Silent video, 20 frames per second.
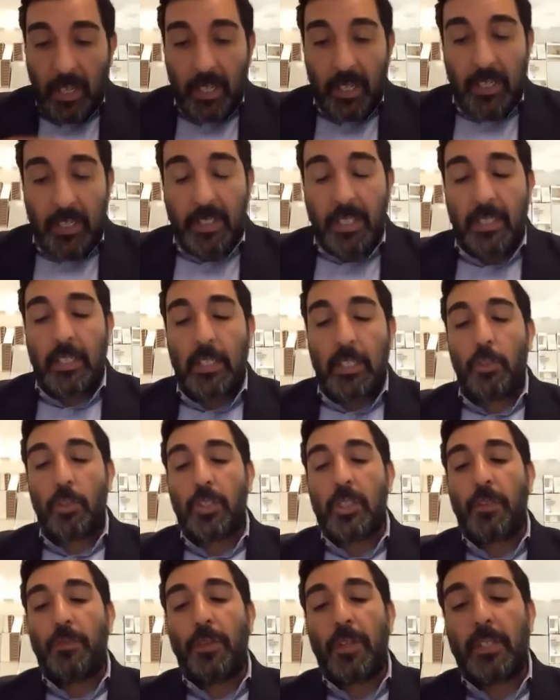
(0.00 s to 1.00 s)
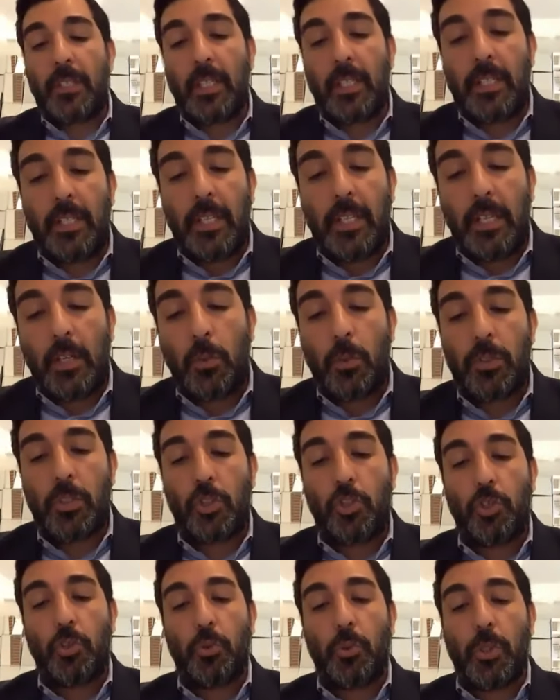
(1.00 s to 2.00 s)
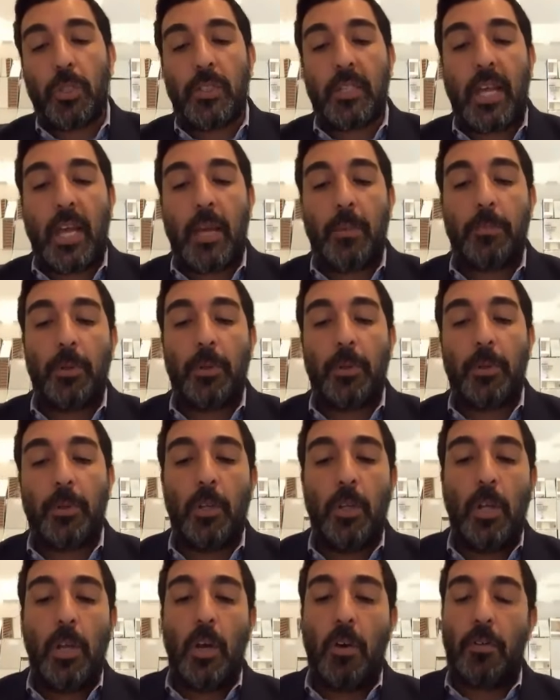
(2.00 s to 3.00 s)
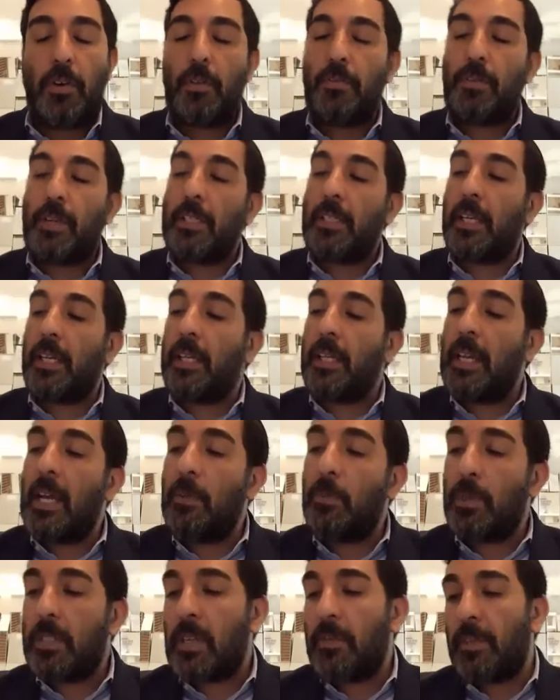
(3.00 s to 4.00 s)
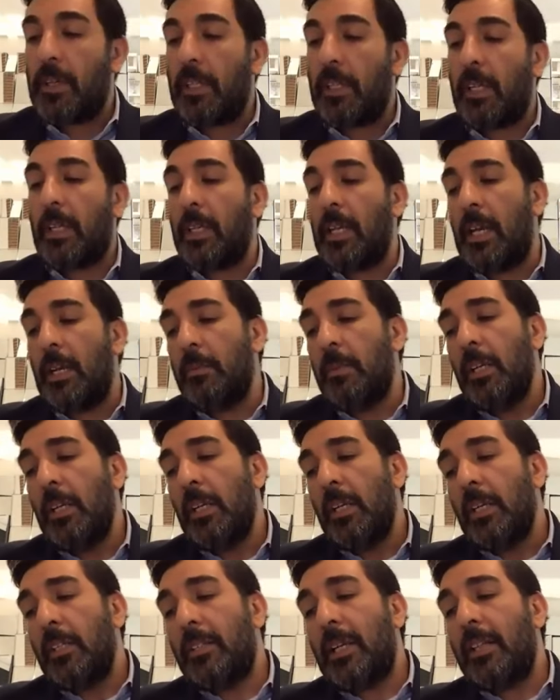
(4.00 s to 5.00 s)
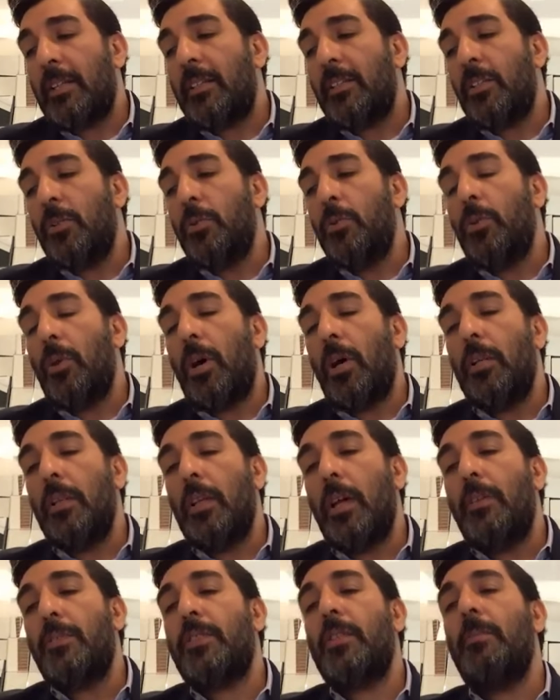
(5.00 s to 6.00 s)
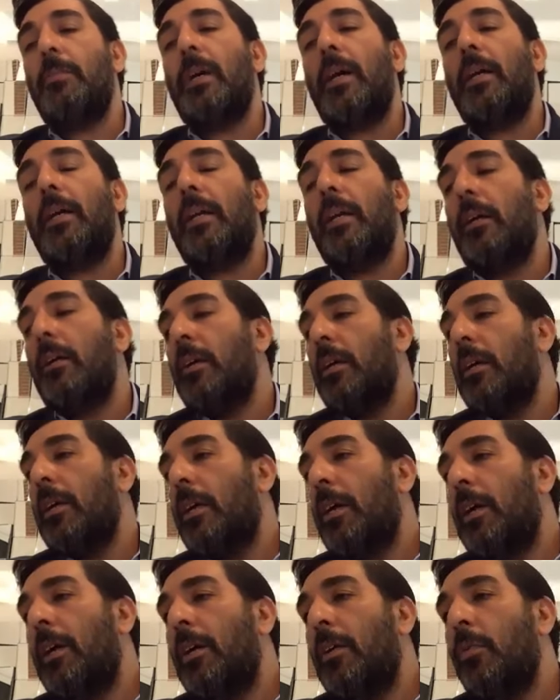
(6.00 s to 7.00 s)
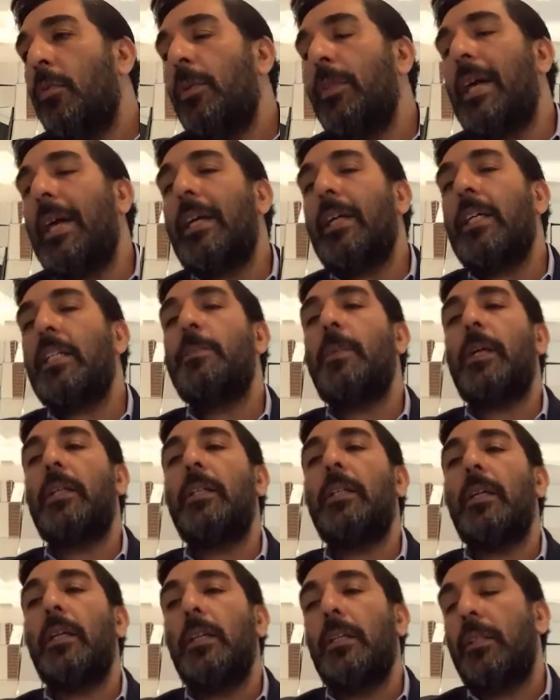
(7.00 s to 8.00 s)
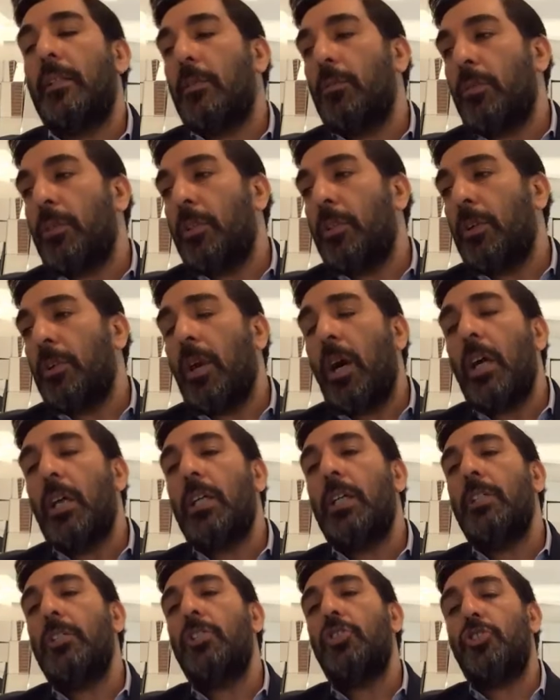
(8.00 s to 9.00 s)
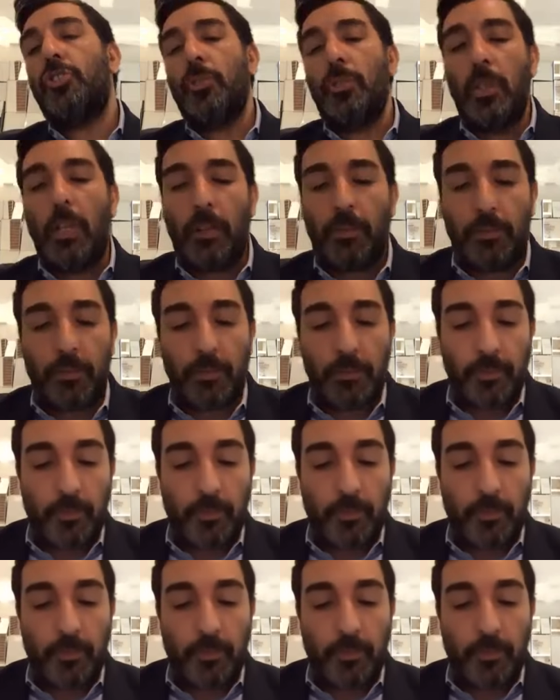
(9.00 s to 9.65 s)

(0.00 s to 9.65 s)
He says that Yosef Tzaddik was a true example of Avat Chinam. What's Avat Chinam? That you uh, love somebody uh, without expecting anything in return, unconditional love.